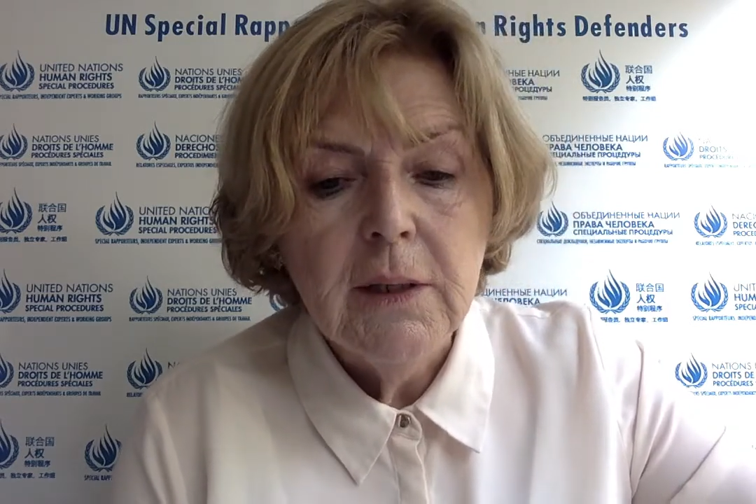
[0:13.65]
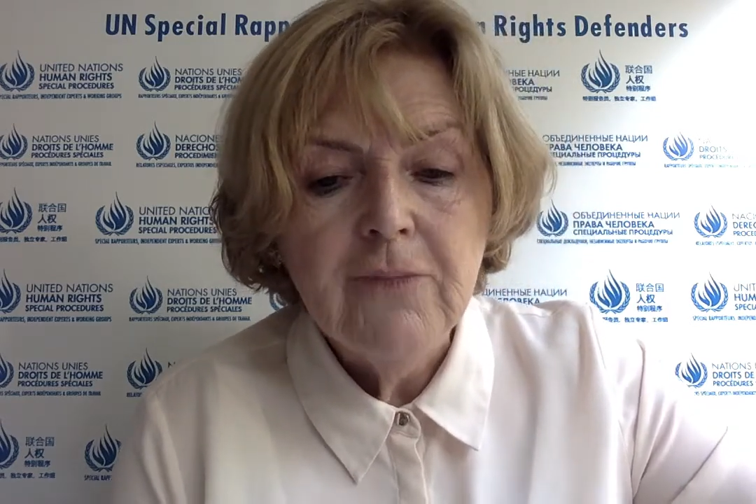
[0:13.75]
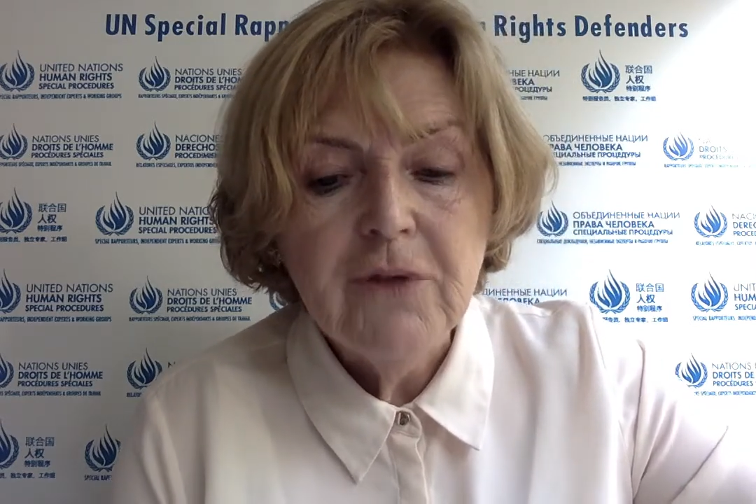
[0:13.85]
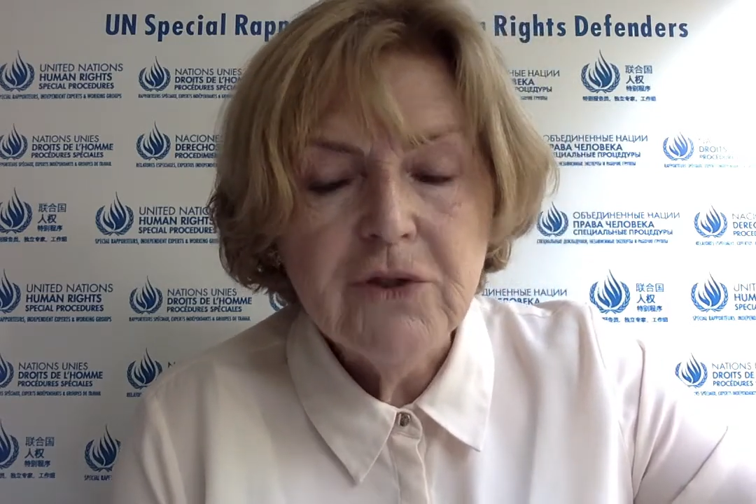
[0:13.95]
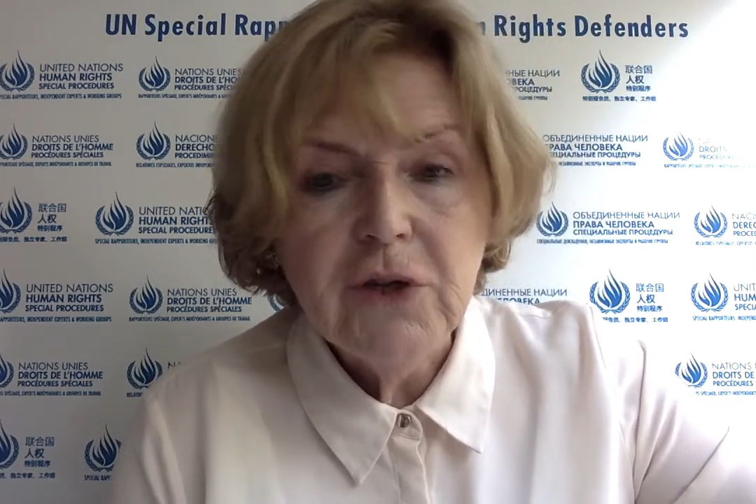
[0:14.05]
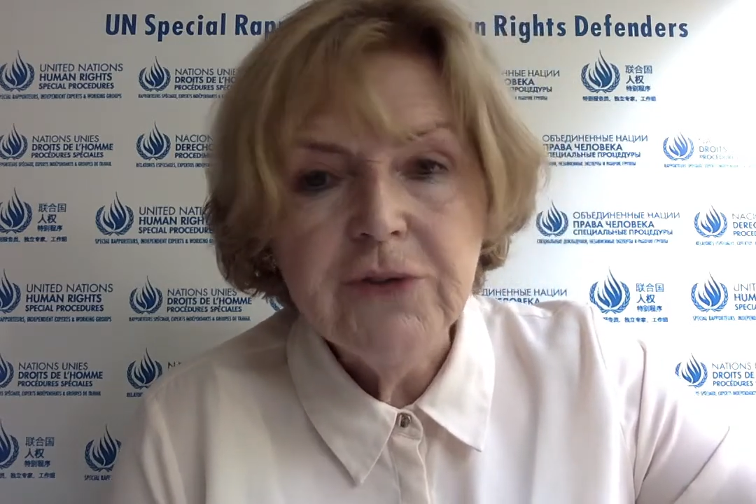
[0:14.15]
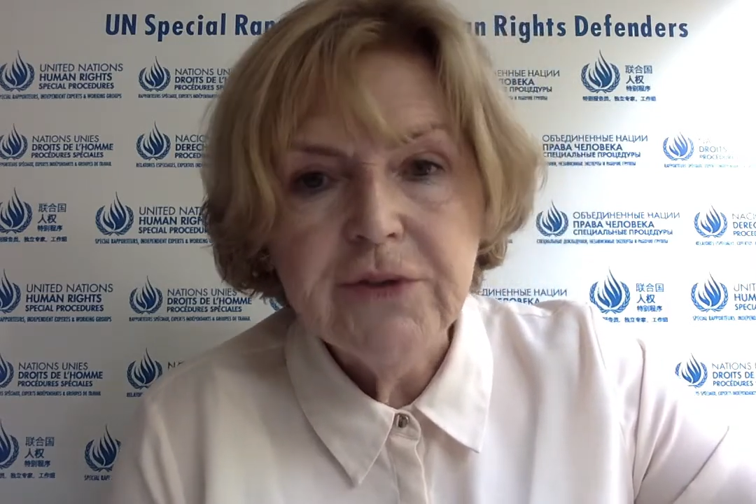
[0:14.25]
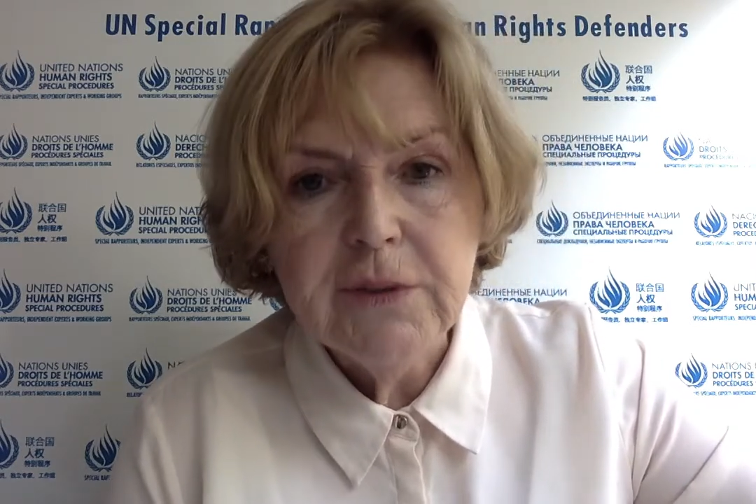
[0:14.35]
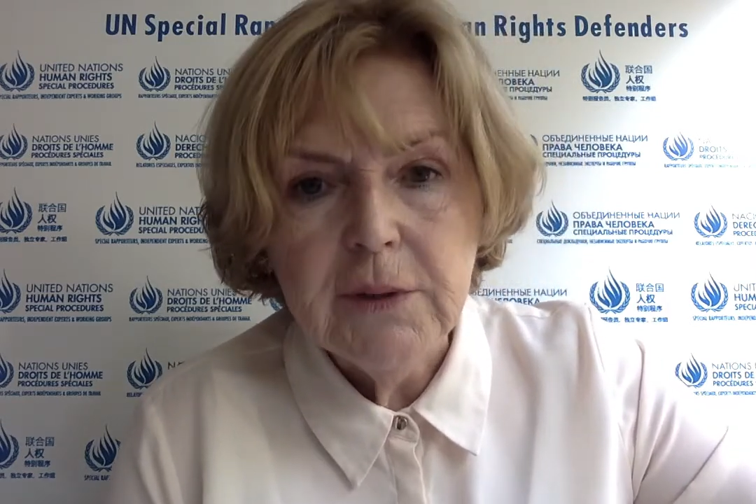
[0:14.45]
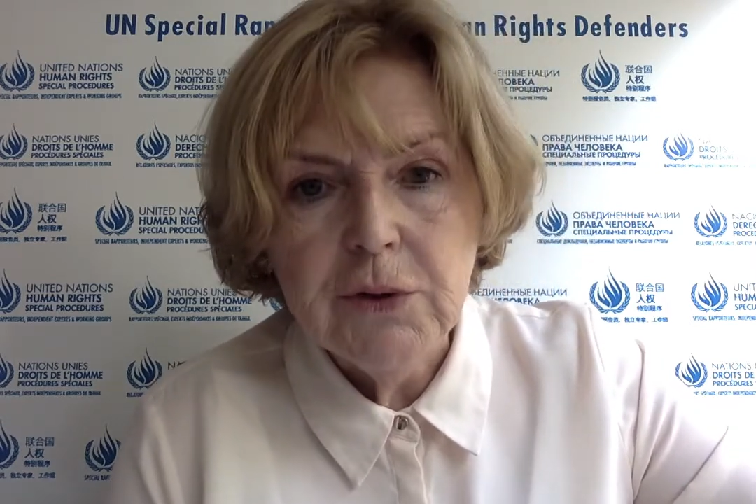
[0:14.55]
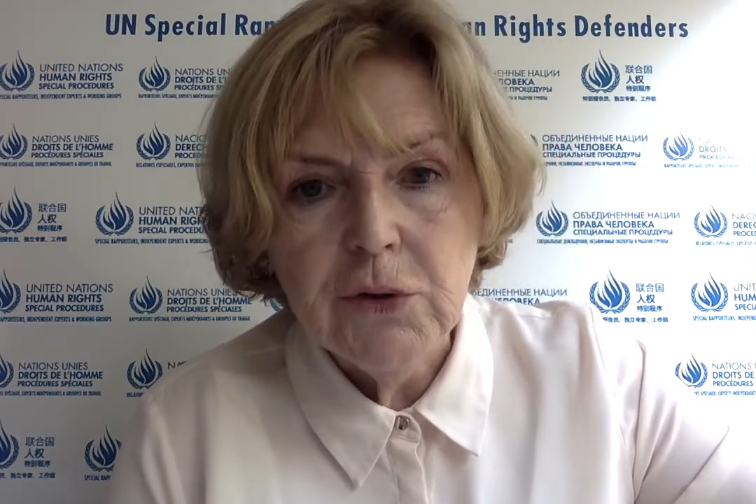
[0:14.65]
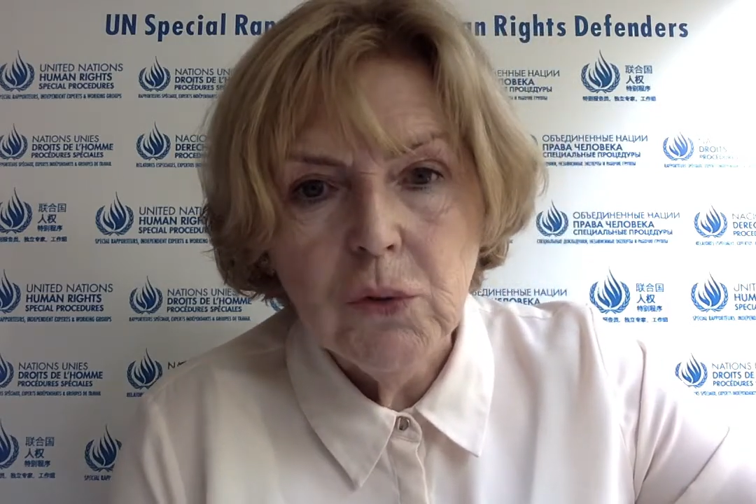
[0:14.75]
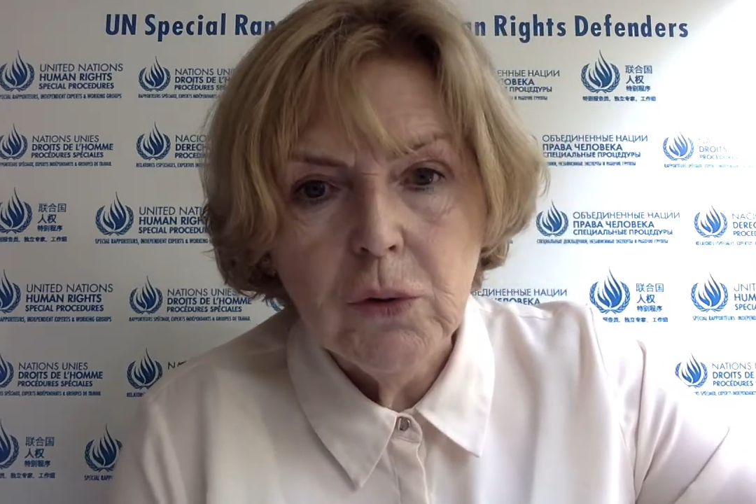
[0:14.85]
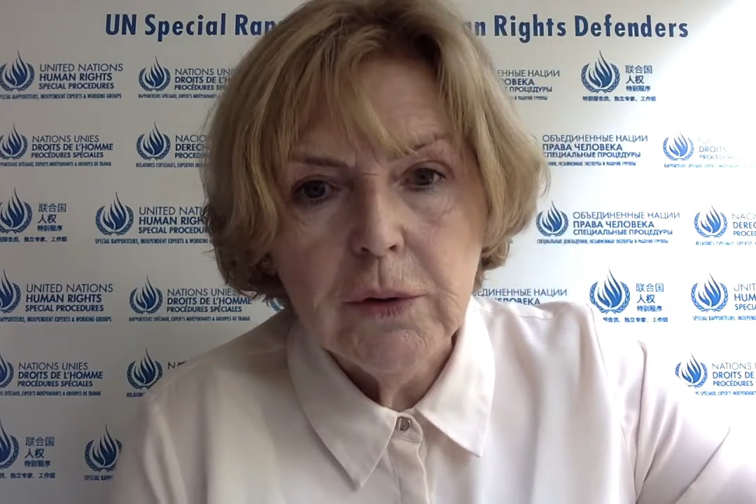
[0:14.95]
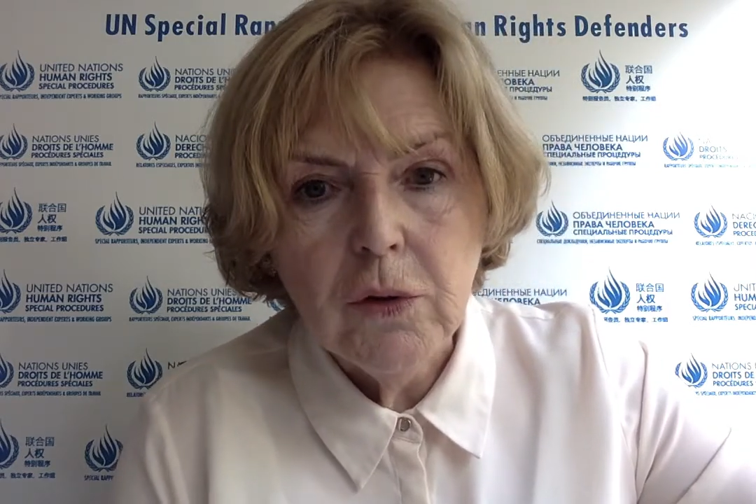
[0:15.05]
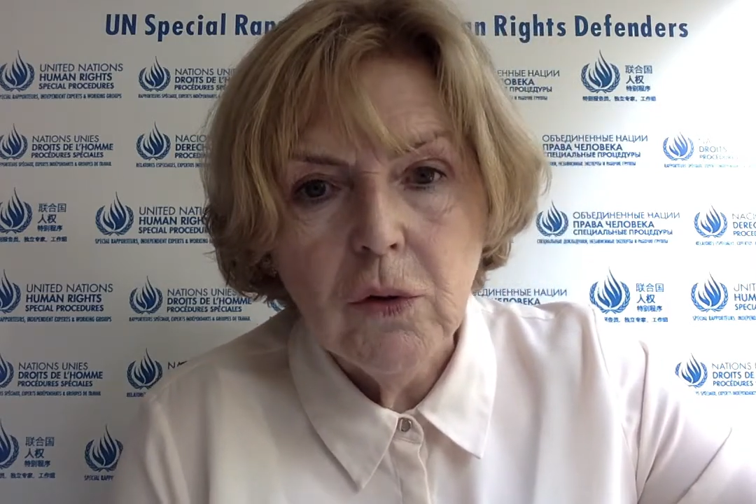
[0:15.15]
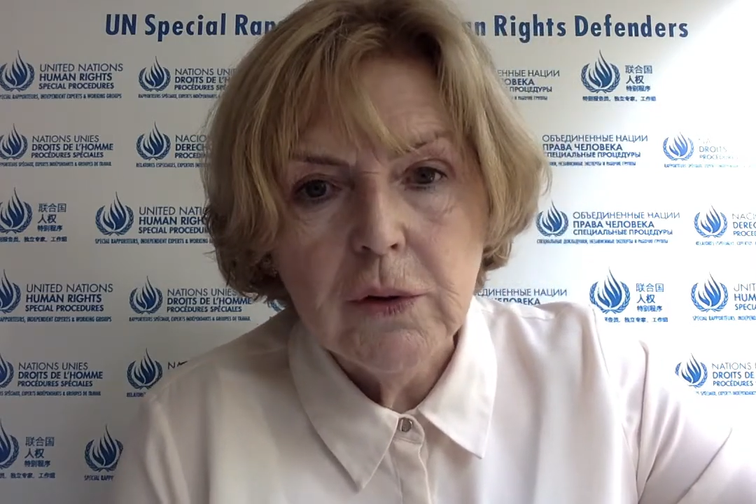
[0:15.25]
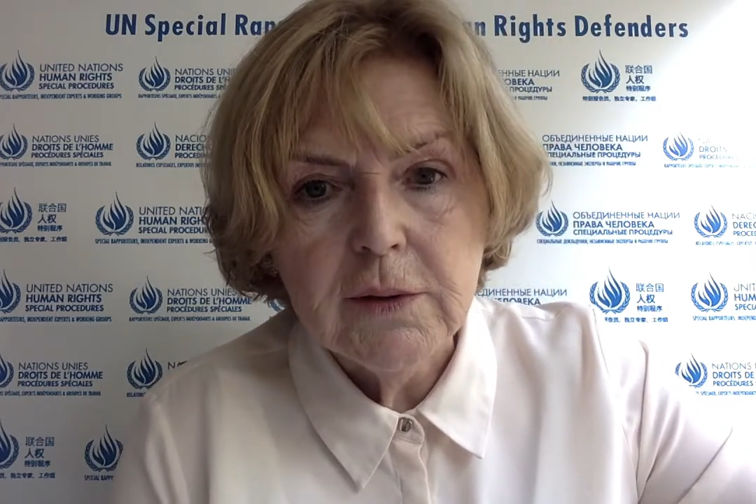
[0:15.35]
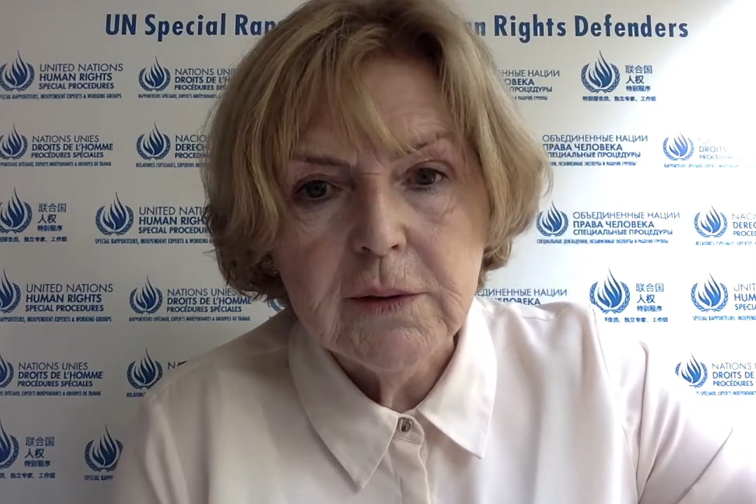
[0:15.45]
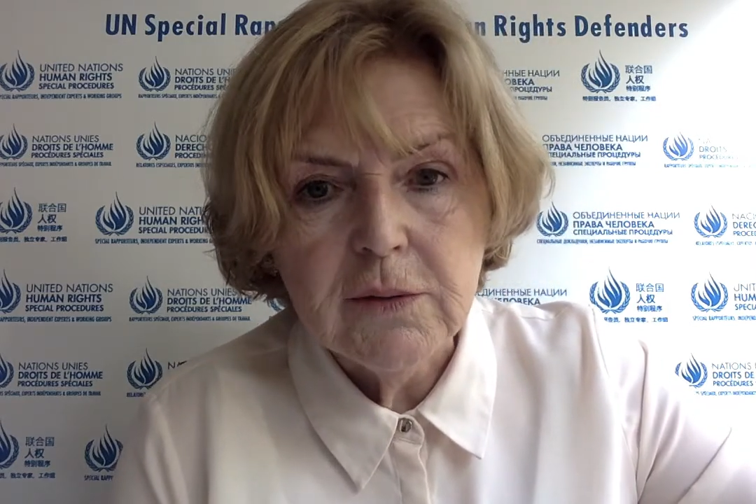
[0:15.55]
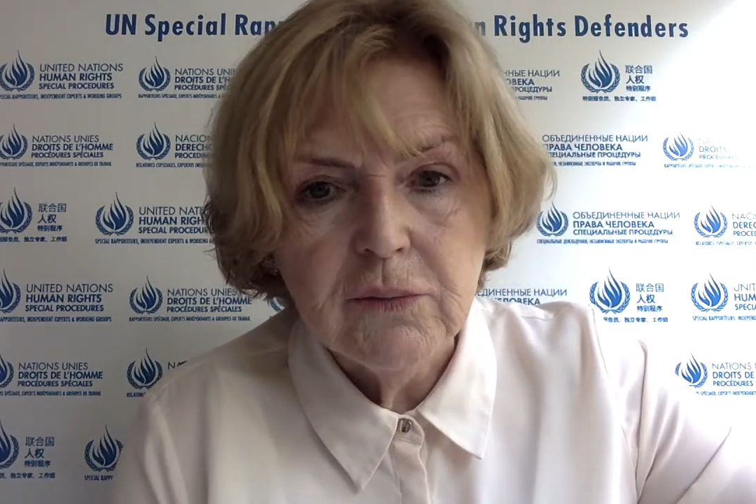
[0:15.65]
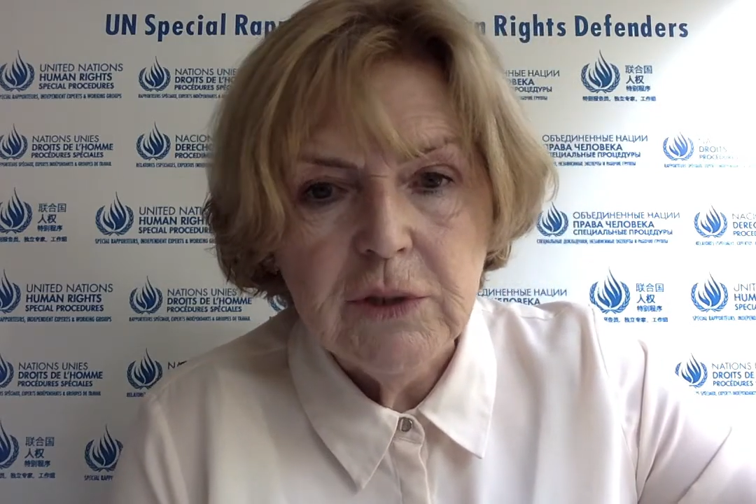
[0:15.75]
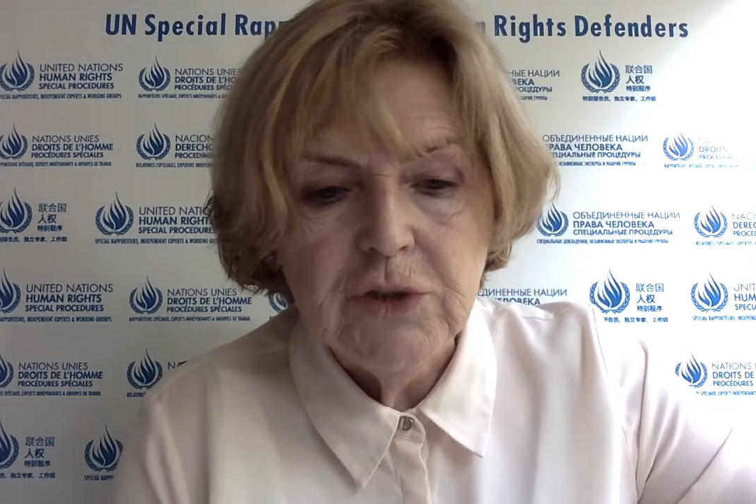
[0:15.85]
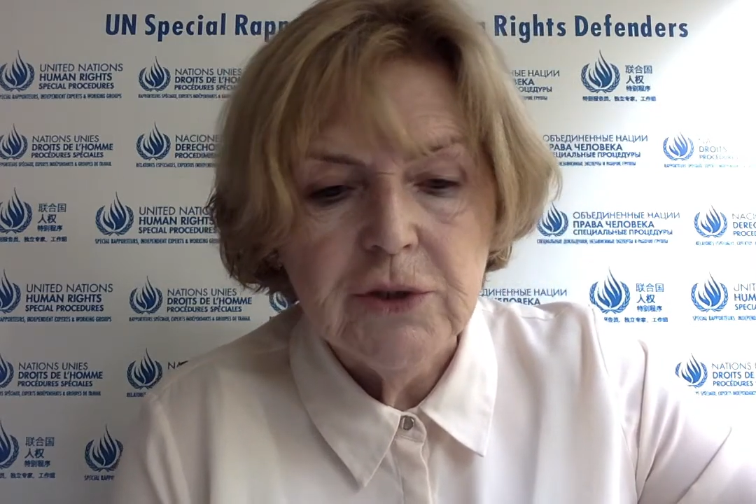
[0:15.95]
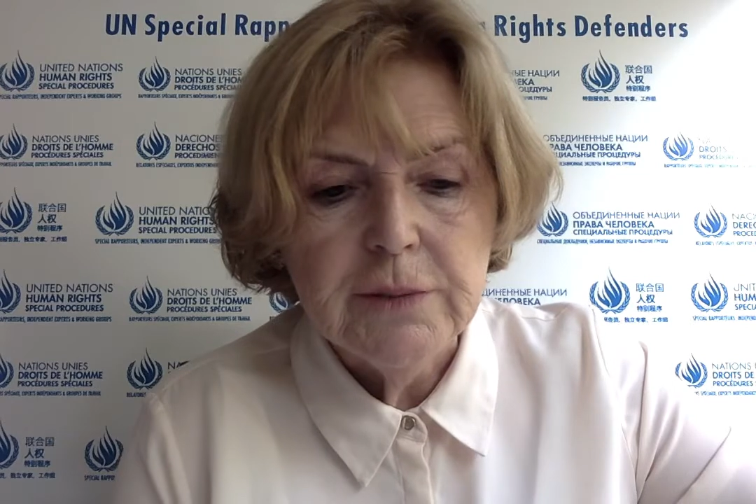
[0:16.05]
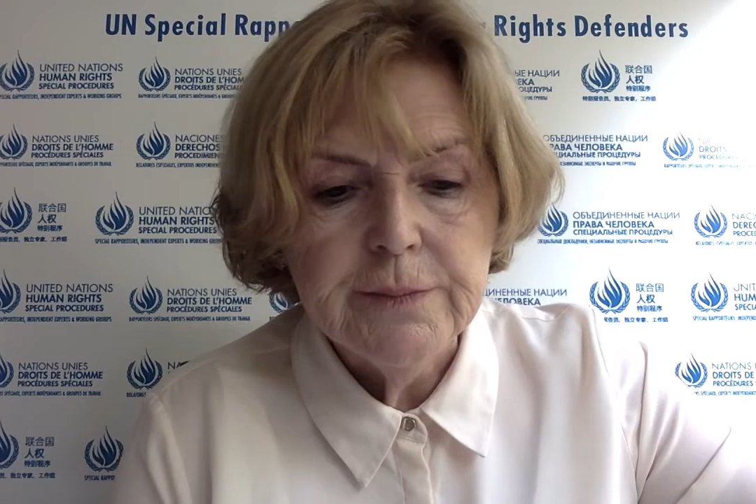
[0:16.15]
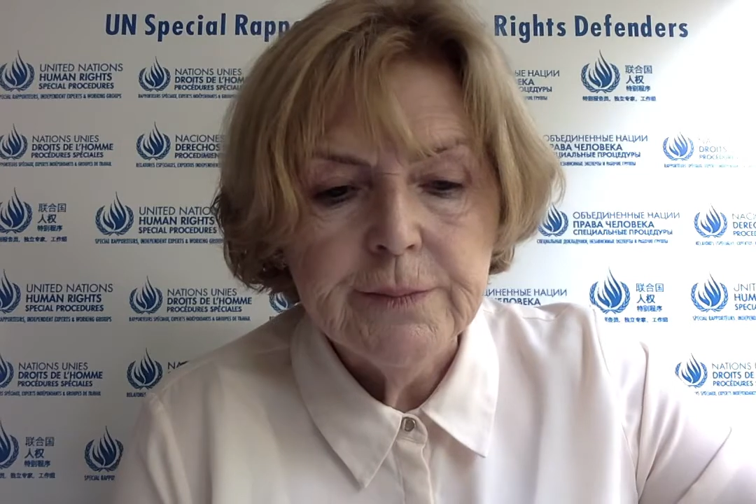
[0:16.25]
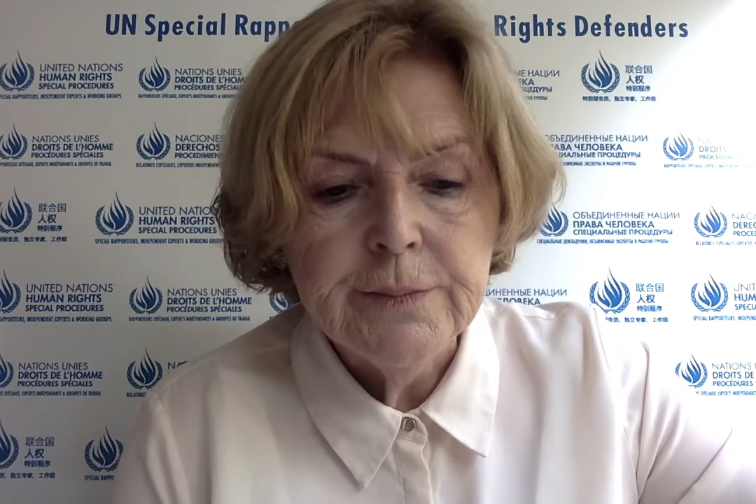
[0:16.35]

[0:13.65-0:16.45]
for justice in the North Caucasus region,